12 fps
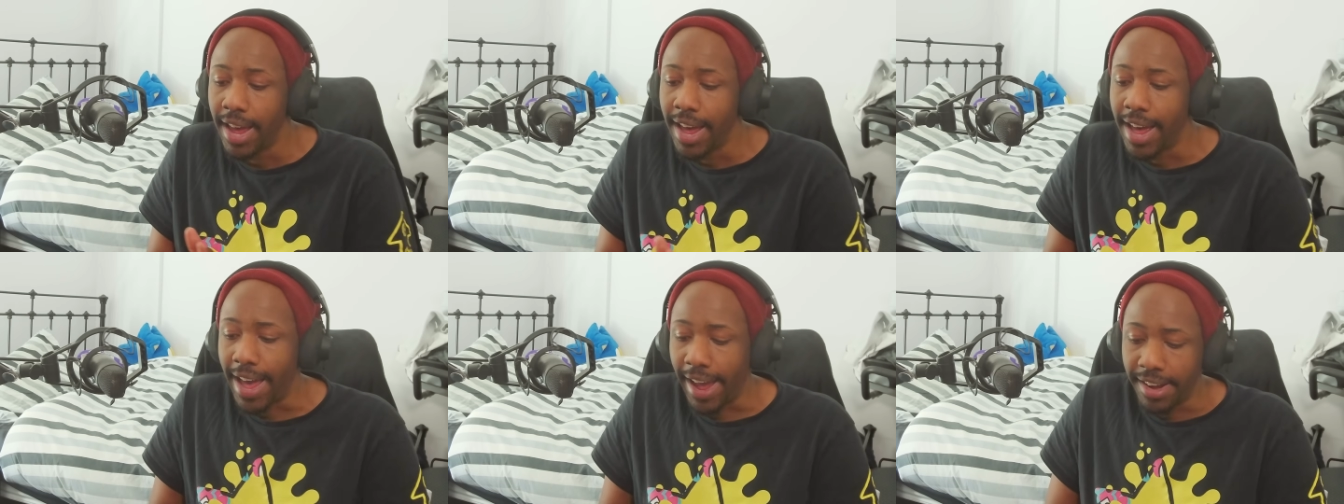
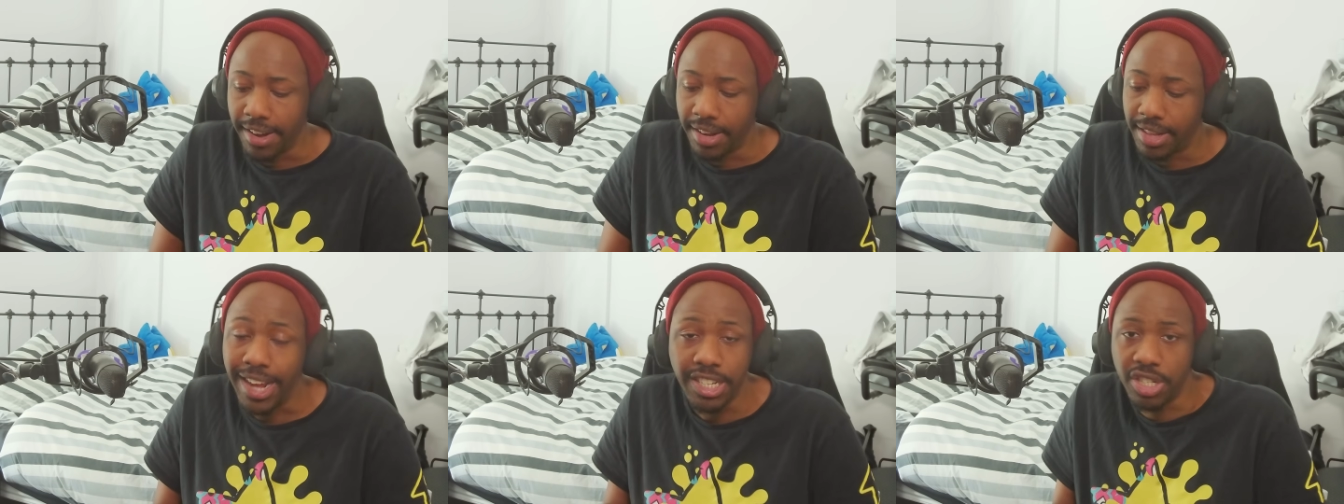
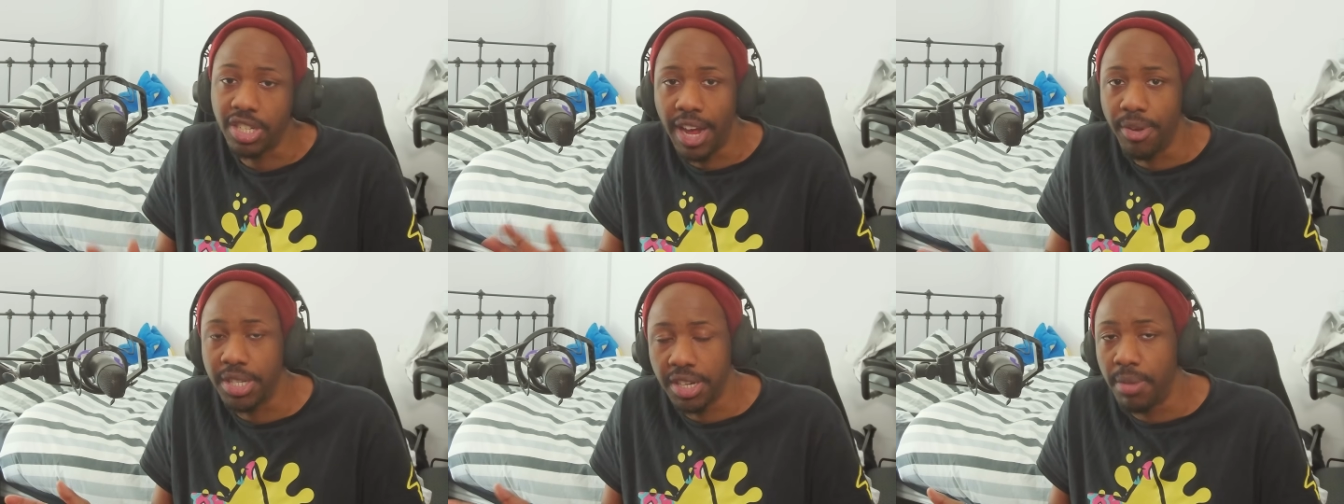And that's just
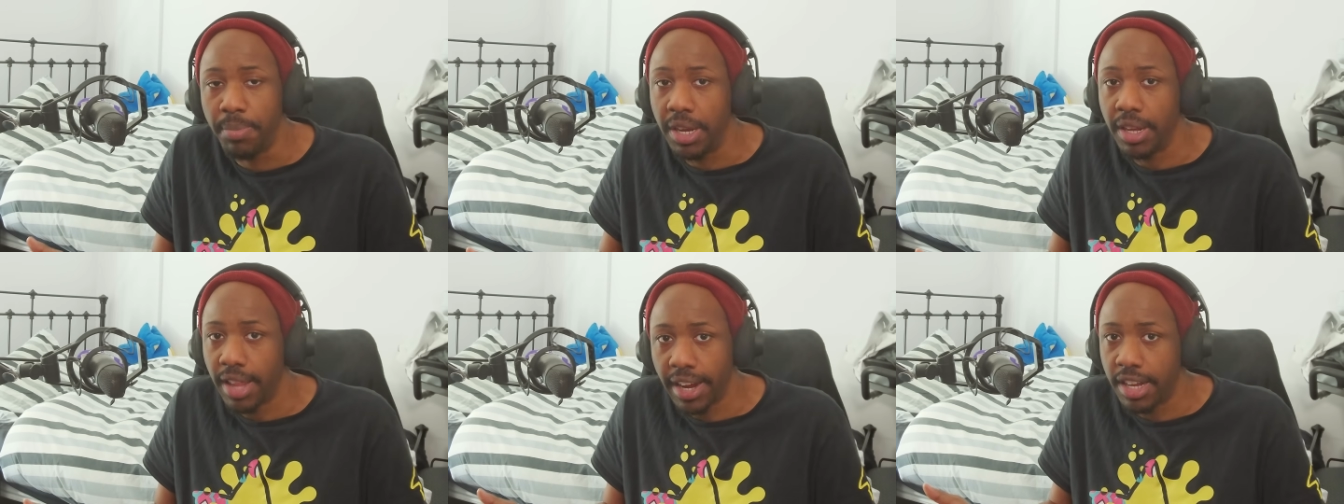how it's going to
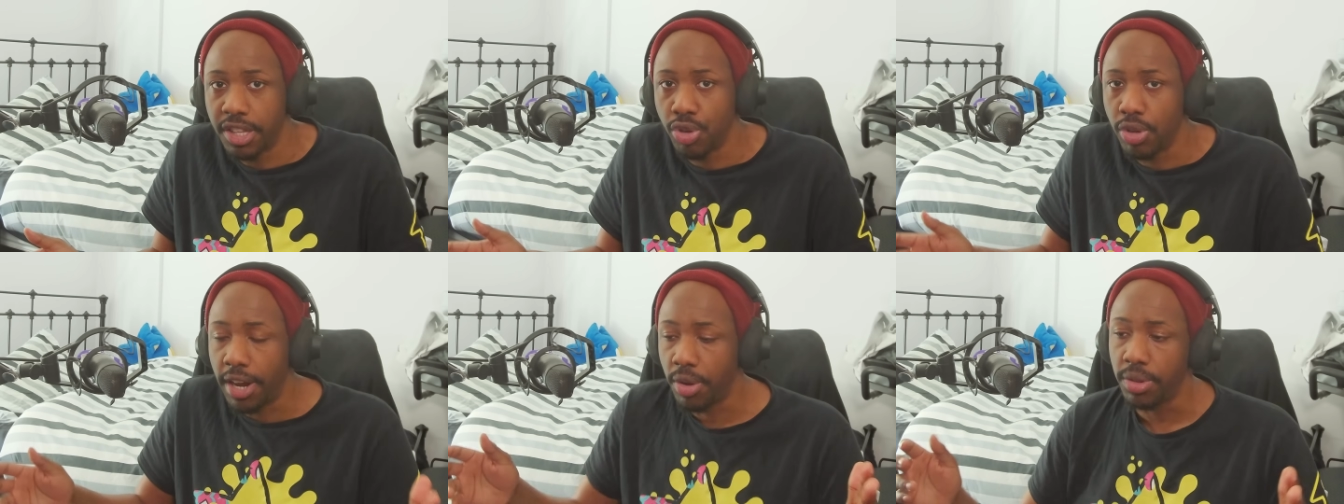be. Like, I
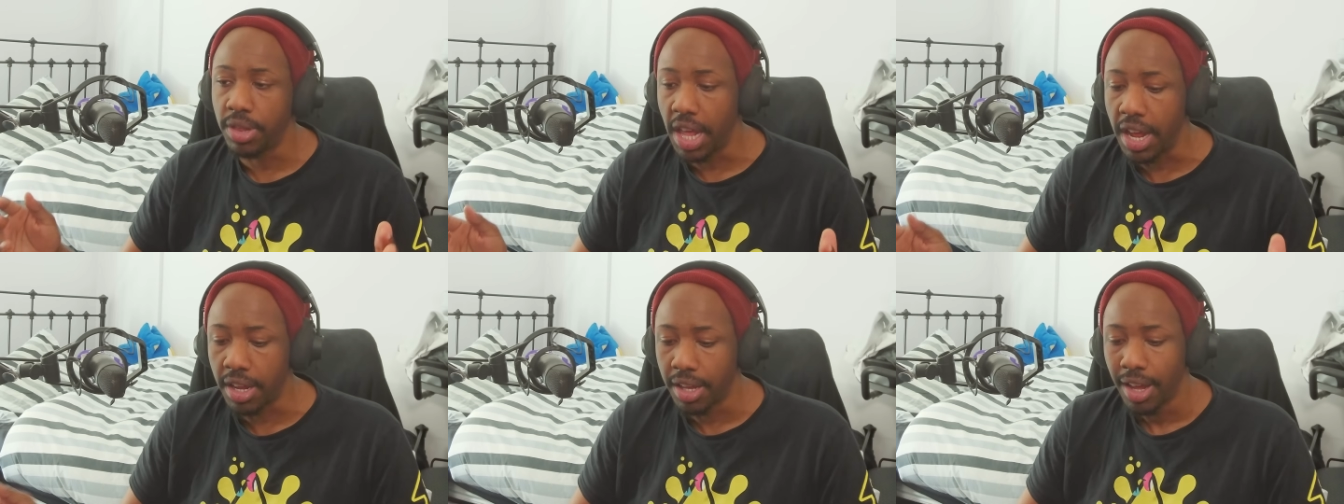don't
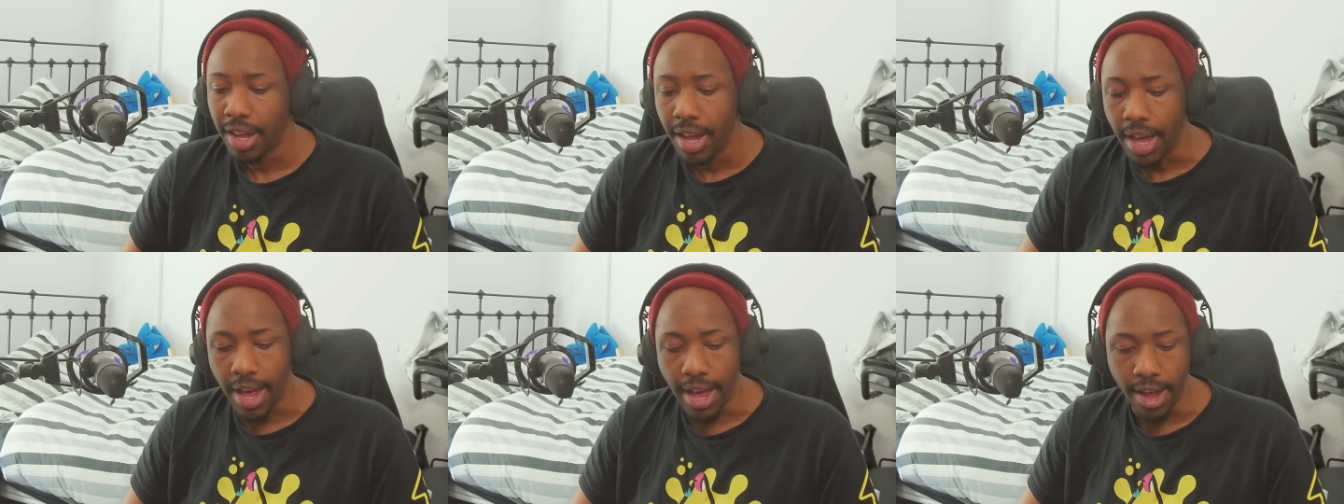think
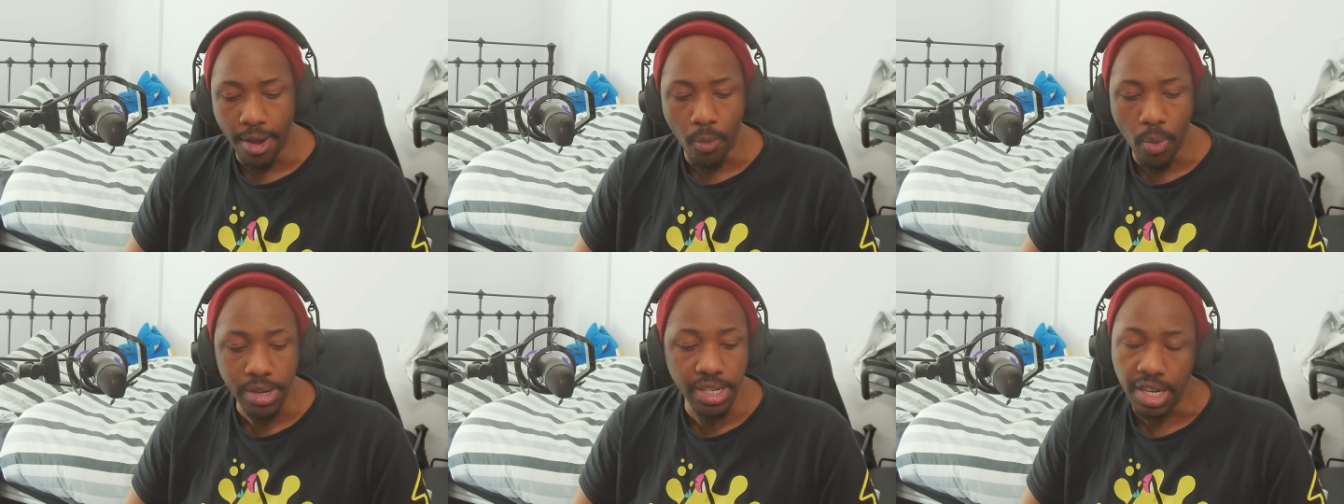
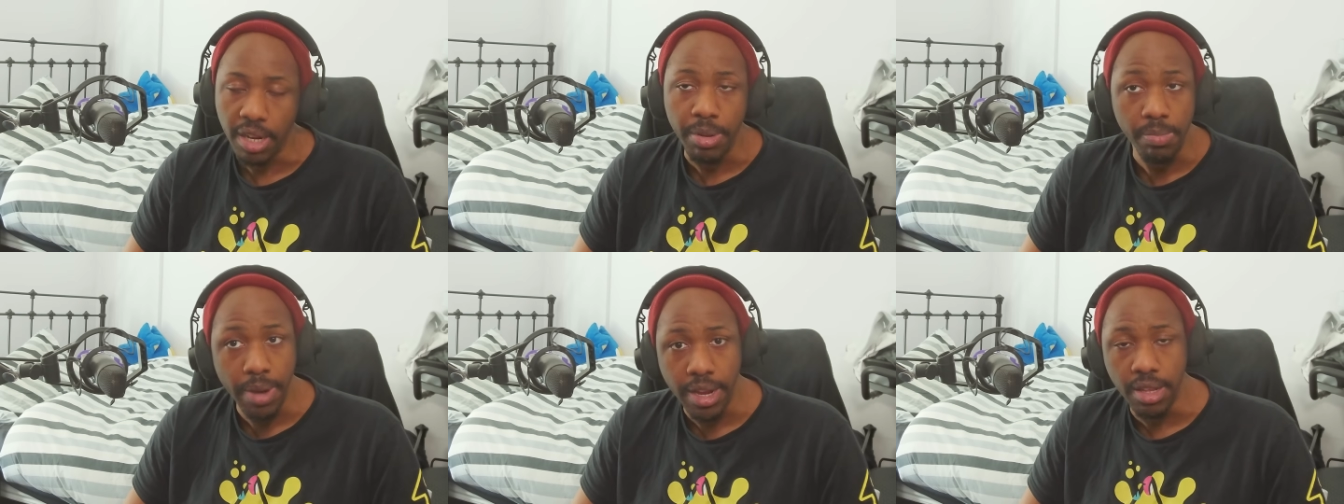one is going to
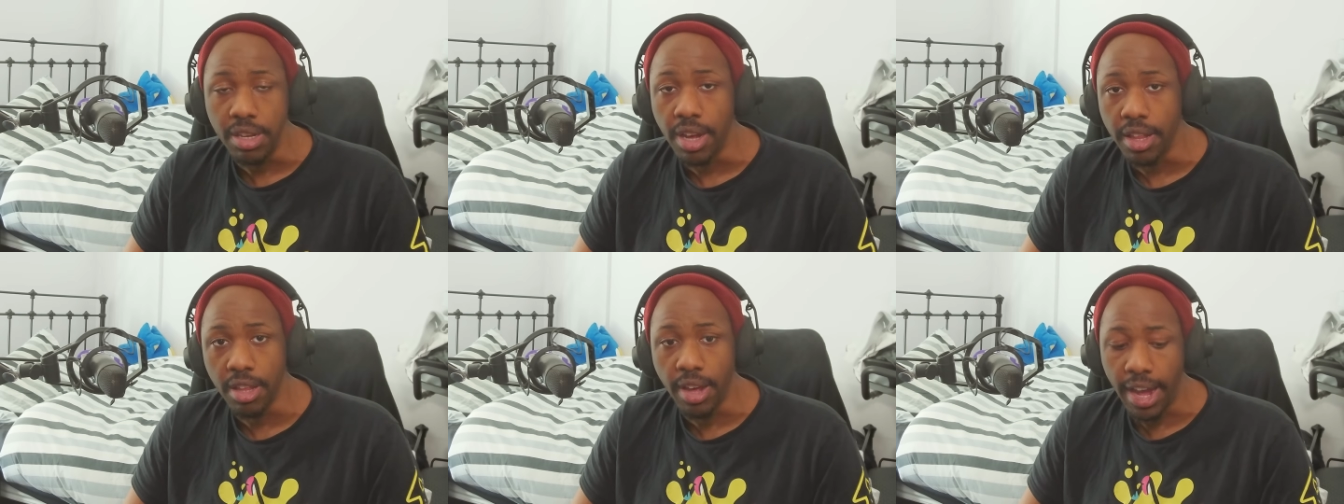be better than the other.